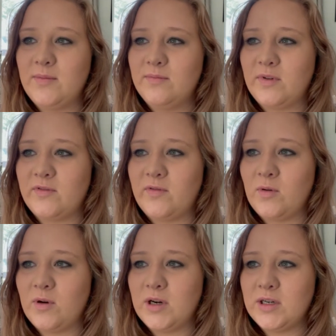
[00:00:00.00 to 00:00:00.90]

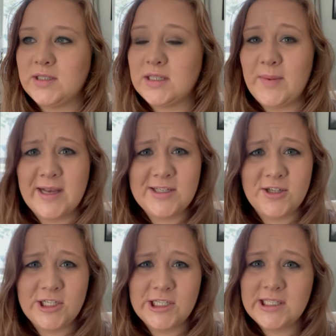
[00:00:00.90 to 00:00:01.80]
before some
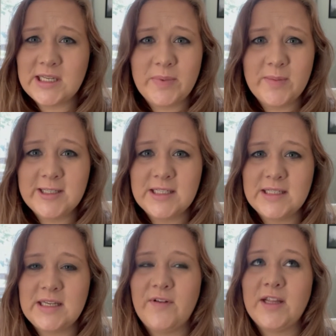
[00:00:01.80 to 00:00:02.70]
estrogen supplements and
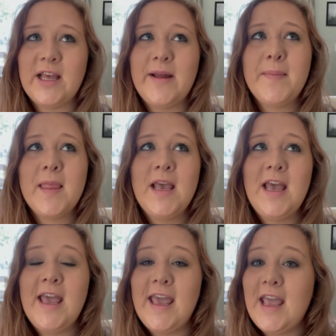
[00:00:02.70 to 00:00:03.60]
stuff like that?
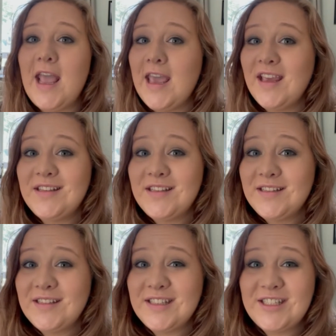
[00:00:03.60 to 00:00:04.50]
It
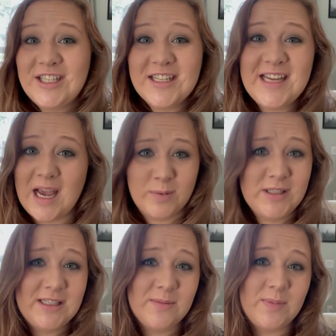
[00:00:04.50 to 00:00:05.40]
just
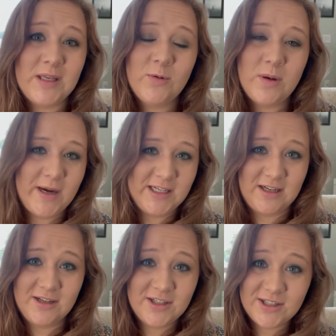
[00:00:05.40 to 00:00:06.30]
happened to be what my
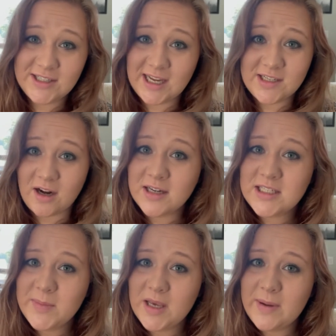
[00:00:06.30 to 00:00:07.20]
doctors had talked
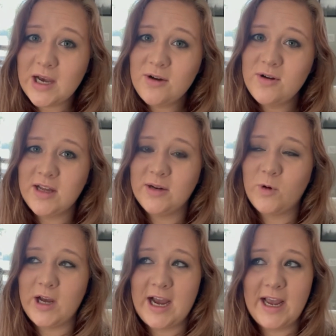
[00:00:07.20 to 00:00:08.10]
to me about and
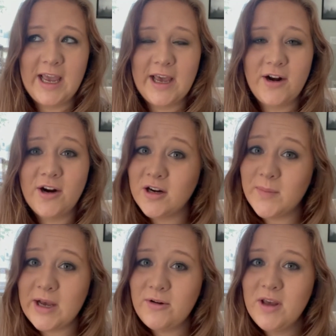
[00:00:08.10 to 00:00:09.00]
what I had heard
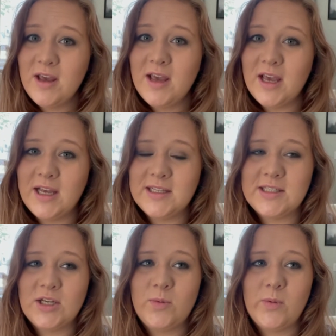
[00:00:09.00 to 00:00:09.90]
about. And
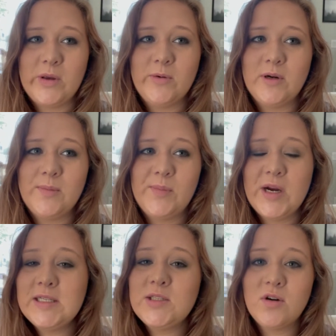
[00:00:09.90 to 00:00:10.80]
so when we were
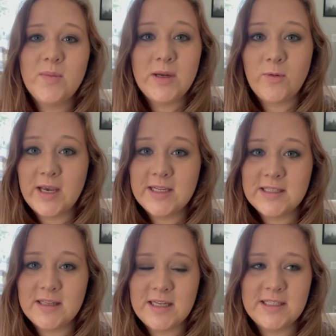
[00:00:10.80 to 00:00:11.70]
brainstorming ways
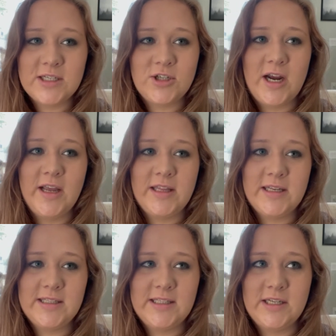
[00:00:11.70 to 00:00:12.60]
and things to try,
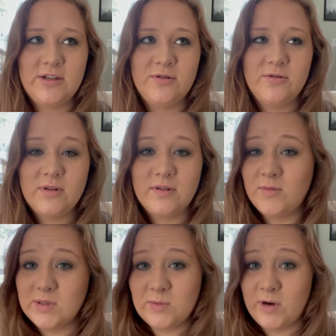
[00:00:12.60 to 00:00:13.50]
things to do, that
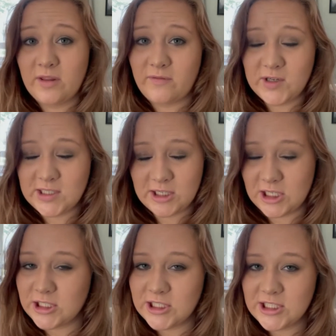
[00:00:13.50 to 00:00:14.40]
was one of the first
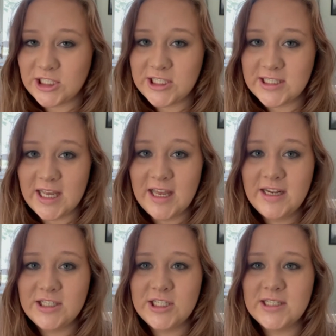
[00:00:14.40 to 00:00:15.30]
suggestions she said.
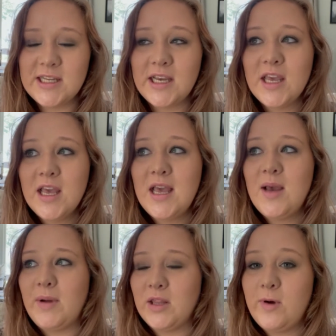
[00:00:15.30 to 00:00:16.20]
And she's like,
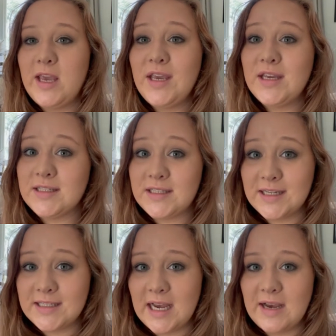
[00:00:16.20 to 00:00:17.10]
by the way, it
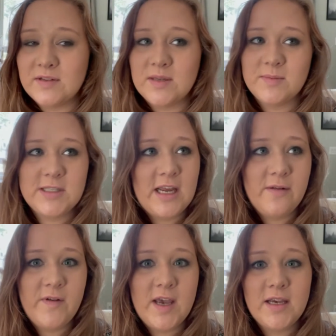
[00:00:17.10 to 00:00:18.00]
does have some side
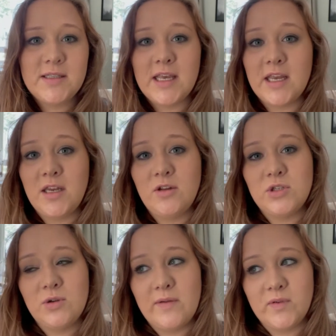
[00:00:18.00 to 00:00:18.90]
effects and you
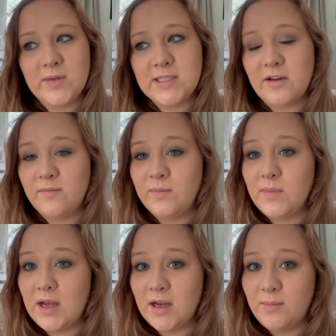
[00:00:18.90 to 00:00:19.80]
do have a risk of
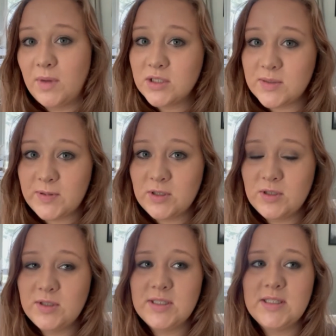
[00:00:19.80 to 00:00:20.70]

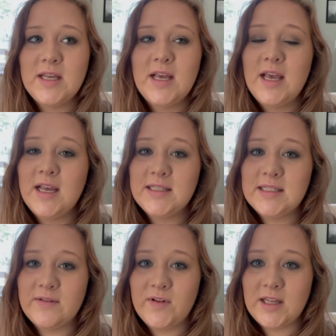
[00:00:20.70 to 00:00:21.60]
multiples and
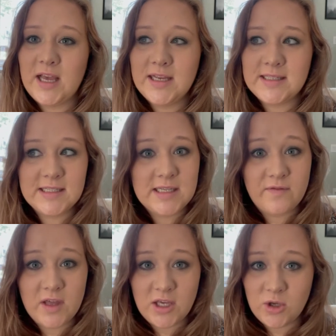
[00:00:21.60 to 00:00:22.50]
stuff like that. Is that
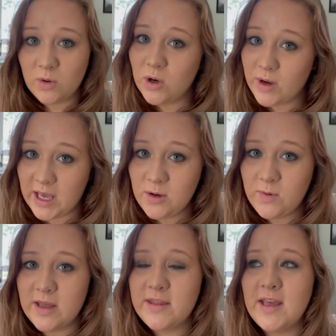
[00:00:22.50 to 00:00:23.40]
stuff that you are okay
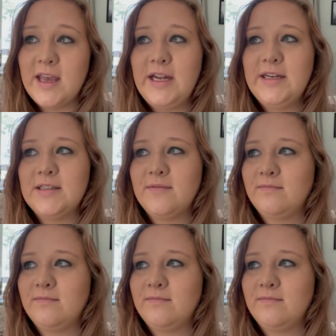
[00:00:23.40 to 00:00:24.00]
with? And